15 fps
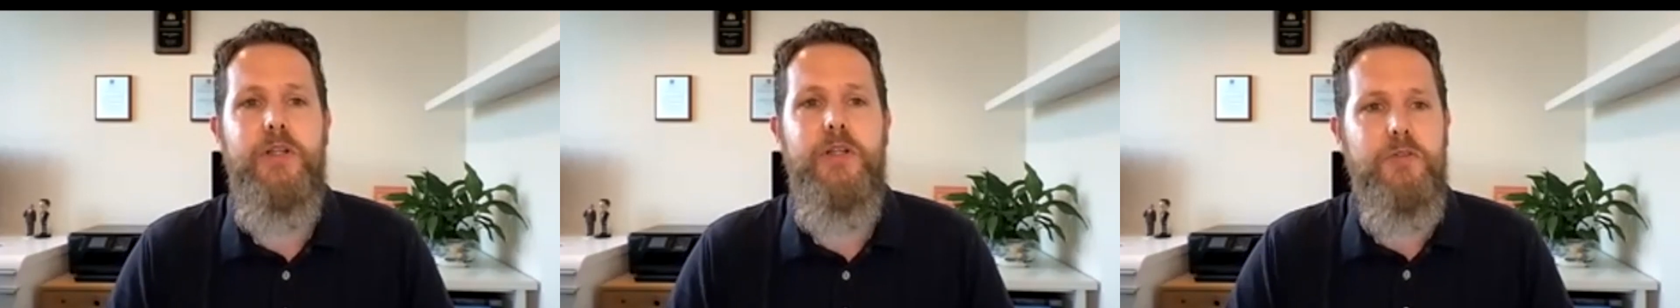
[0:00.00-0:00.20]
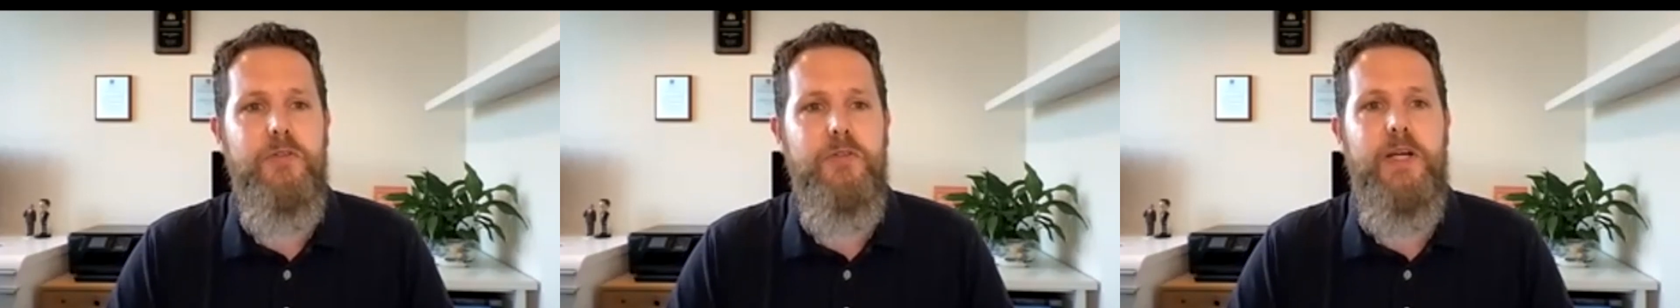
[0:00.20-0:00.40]

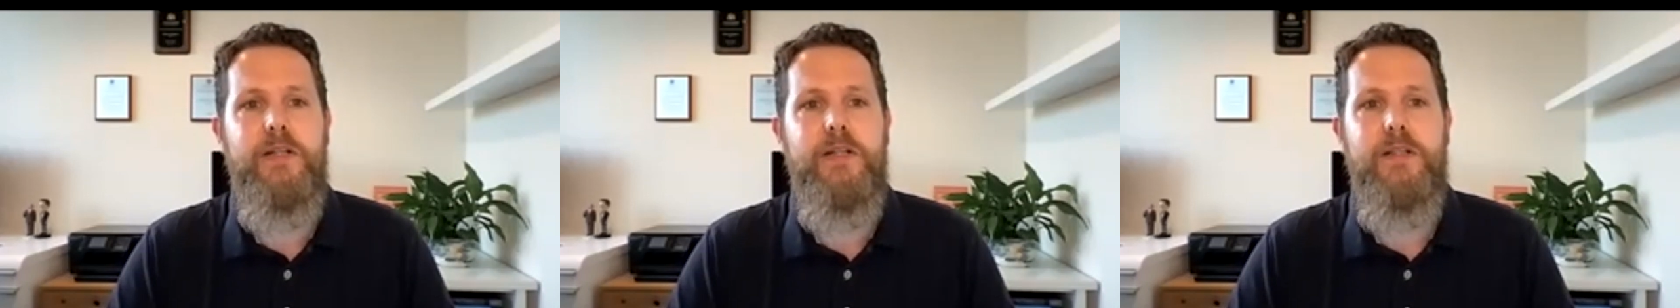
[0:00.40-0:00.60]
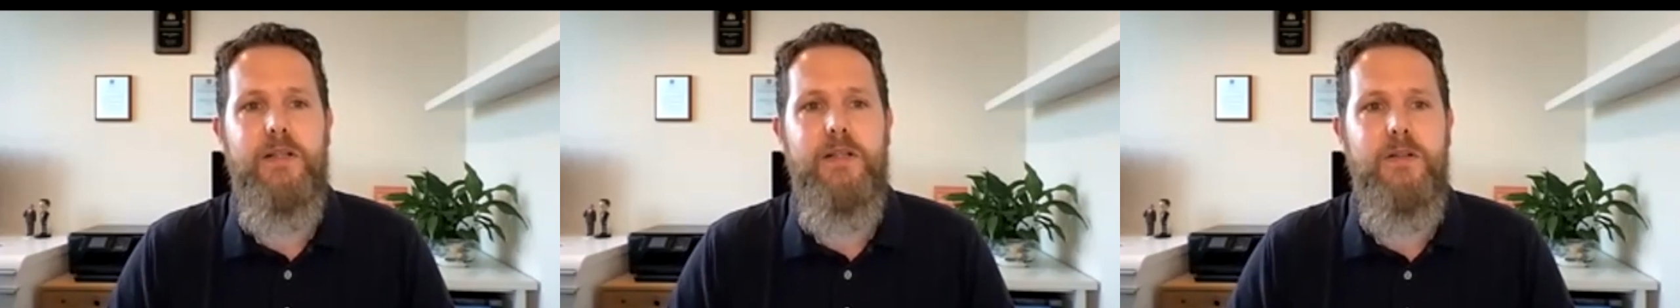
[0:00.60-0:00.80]
the
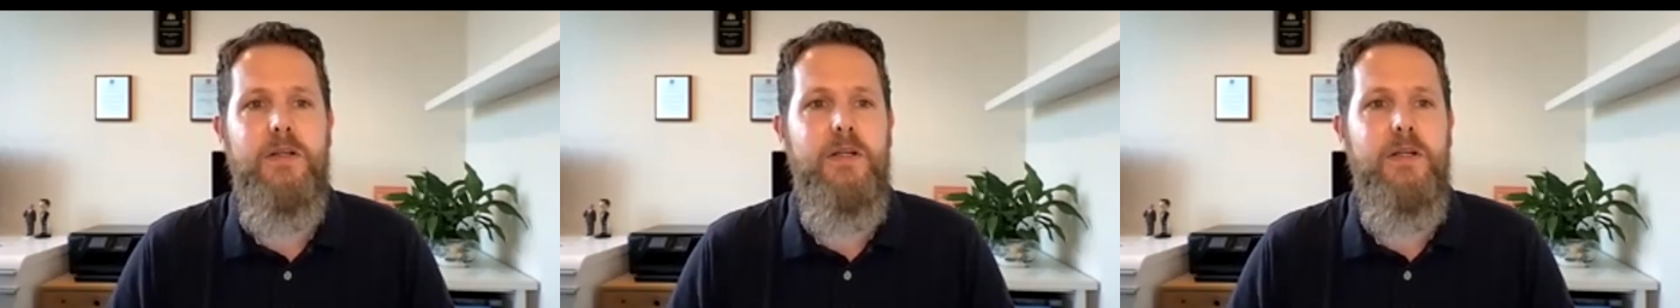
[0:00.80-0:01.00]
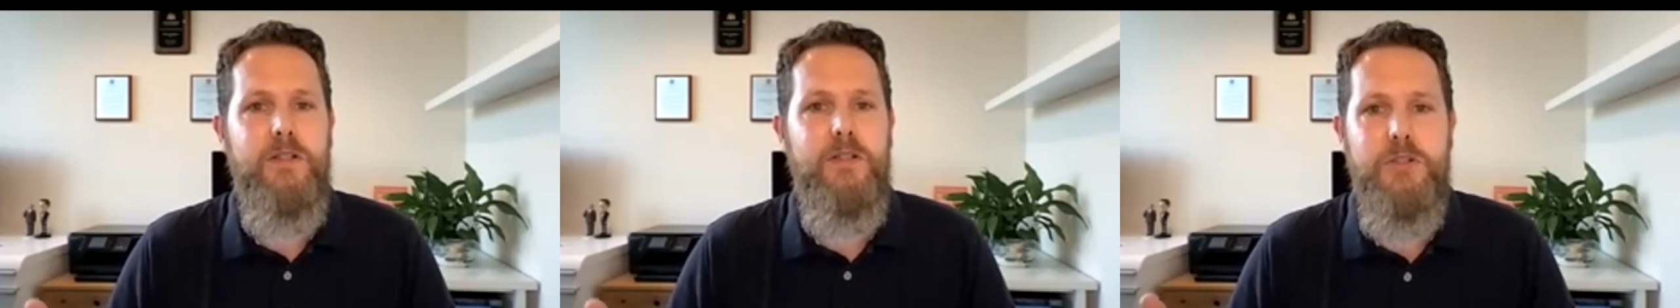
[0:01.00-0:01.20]
fact that
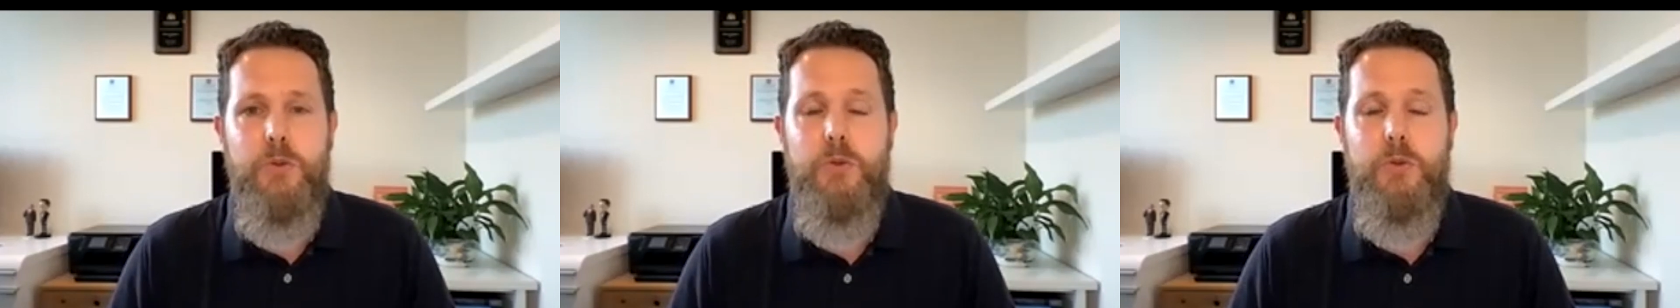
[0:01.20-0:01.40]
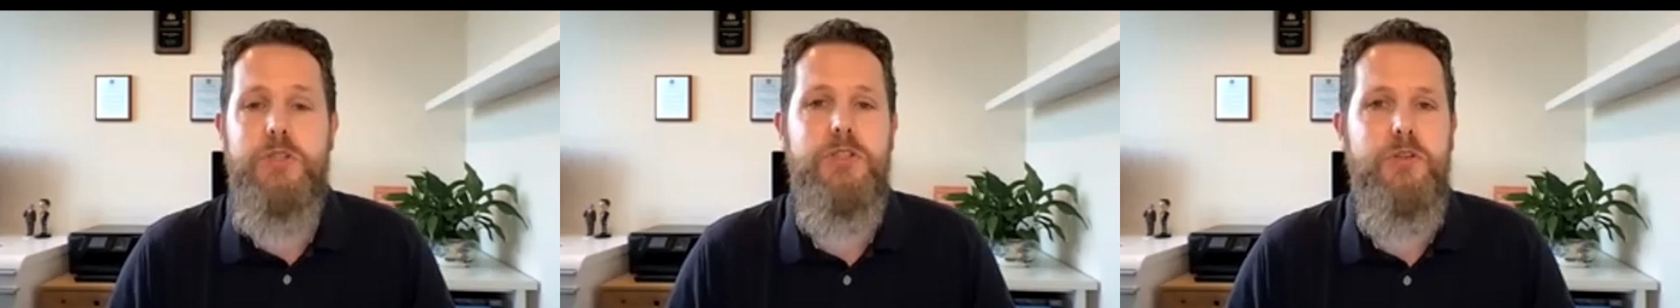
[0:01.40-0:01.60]
the
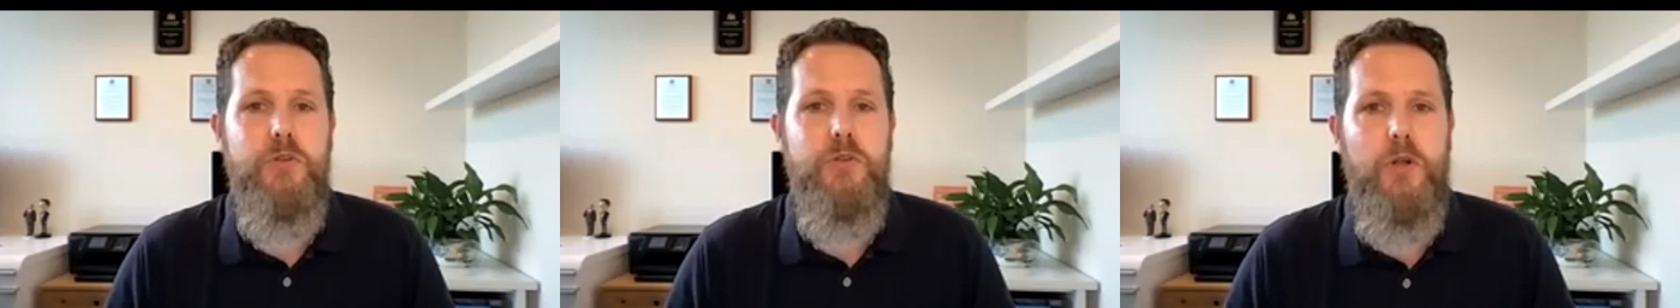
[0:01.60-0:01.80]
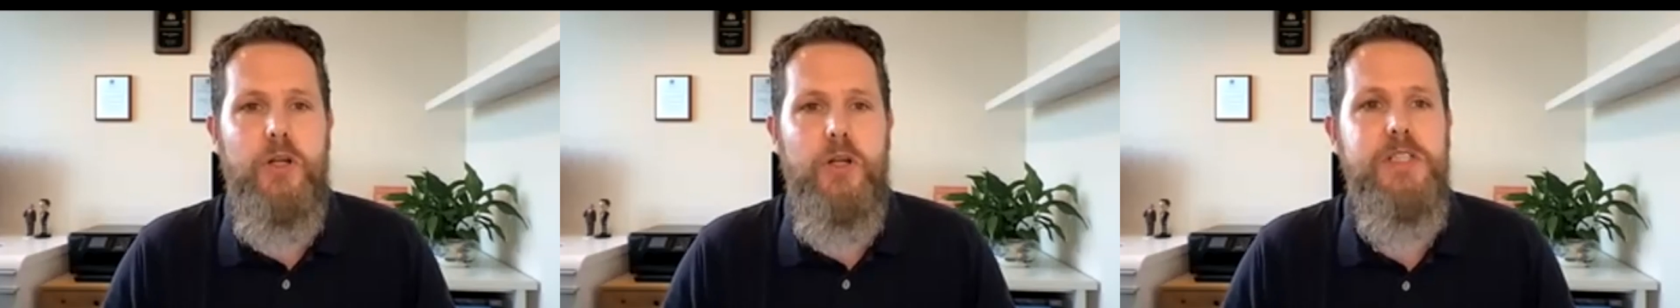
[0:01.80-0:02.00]
sources of
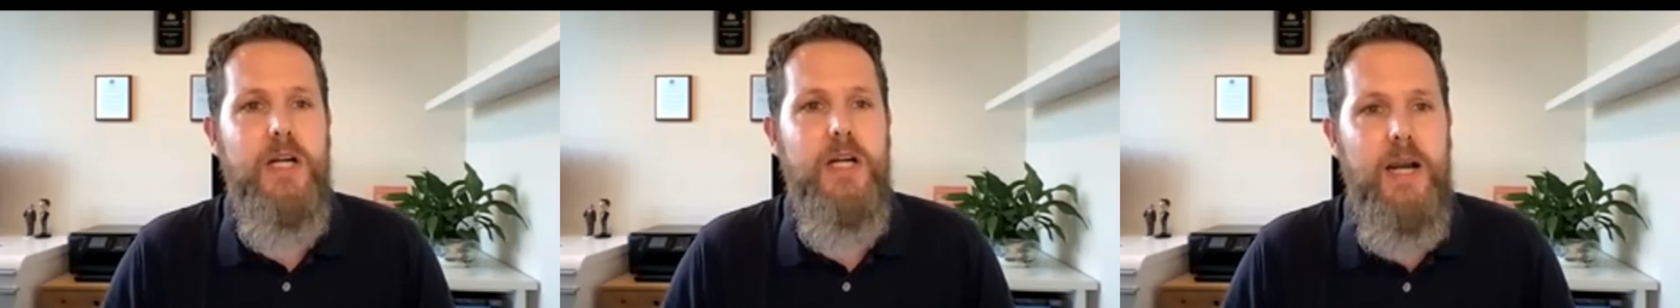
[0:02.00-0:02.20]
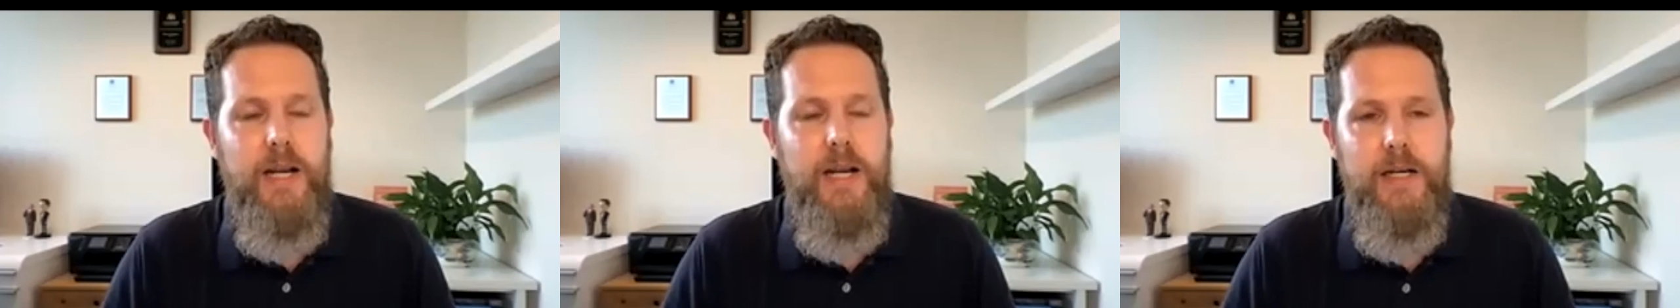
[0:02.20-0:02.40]
knowledge
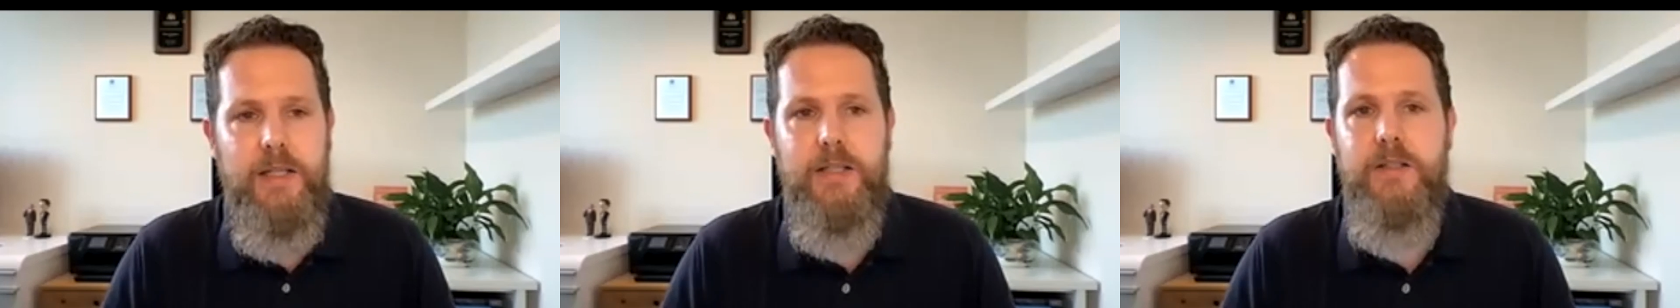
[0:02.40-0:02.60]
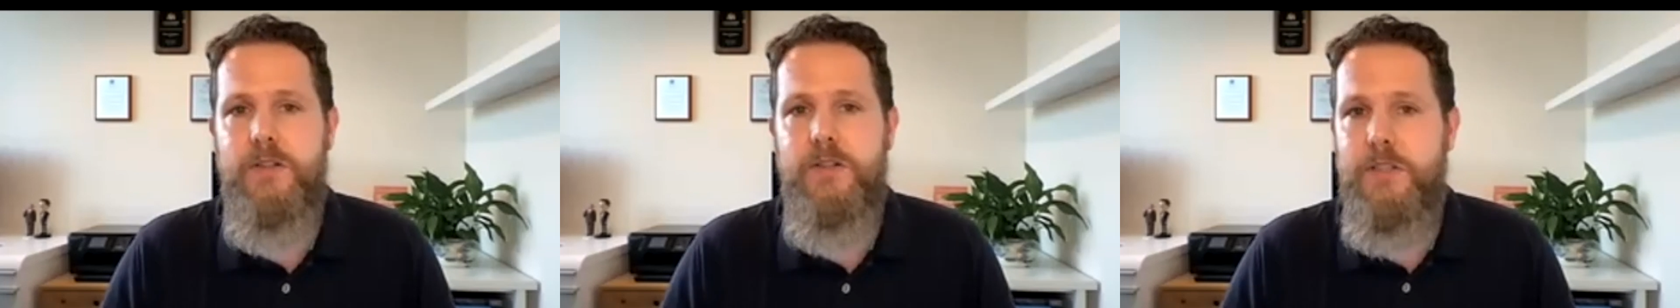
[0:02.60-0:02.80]
are
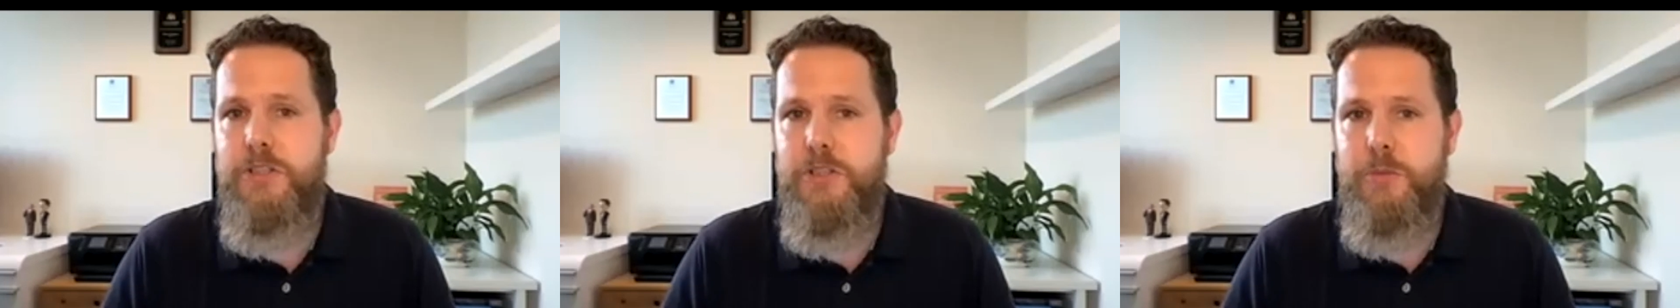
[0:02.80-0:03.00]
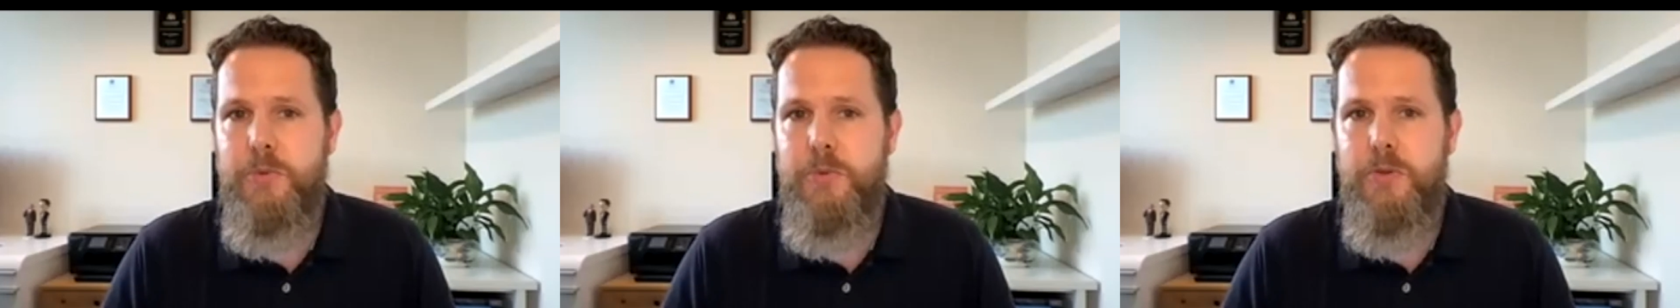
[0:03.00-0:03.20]
highly
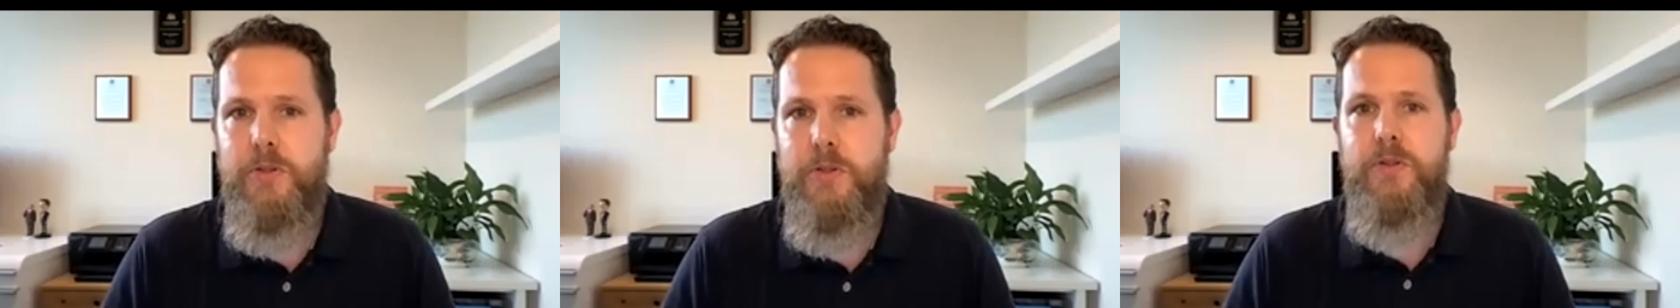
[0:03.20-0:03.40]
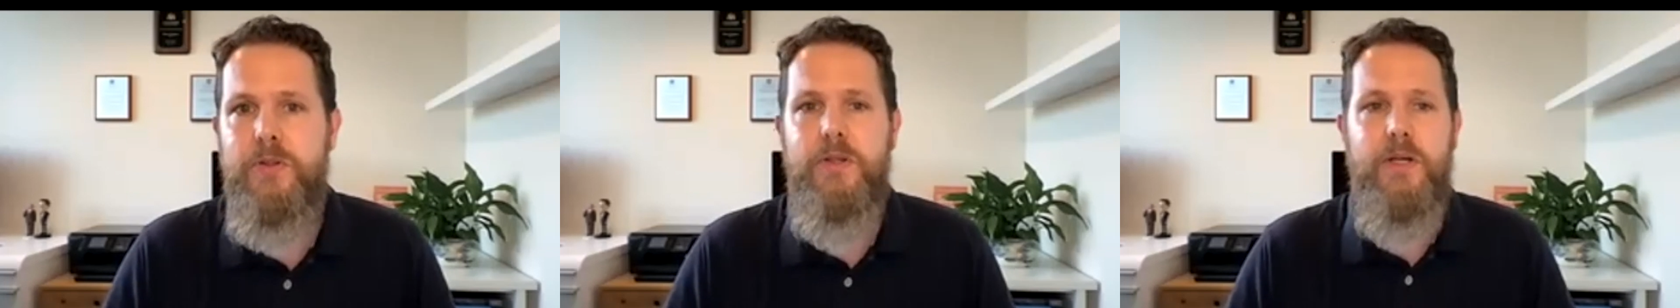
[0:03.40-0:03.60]
distributed